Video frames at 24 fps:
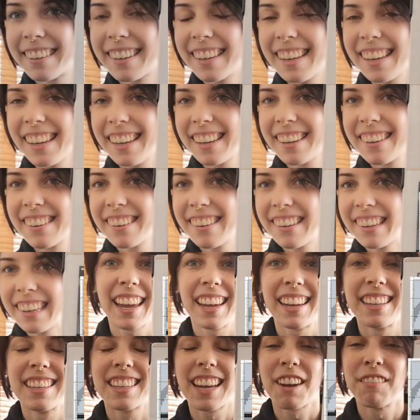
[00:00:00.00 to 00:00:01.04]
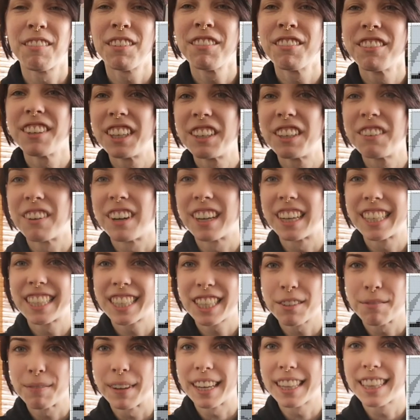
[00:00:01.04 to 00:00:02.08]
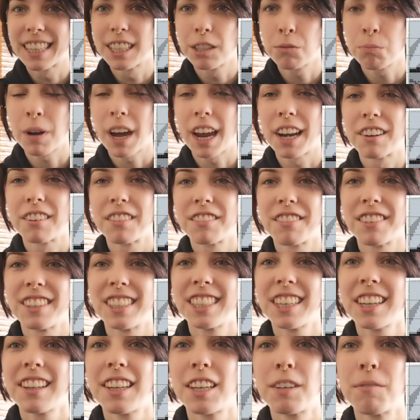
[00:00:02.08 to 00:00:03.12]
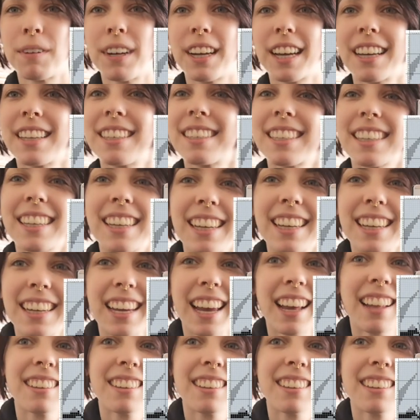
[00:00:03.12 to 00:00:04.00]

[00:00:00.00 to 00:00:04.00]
here, and I've been really wanting to make this pattern for Dylan because he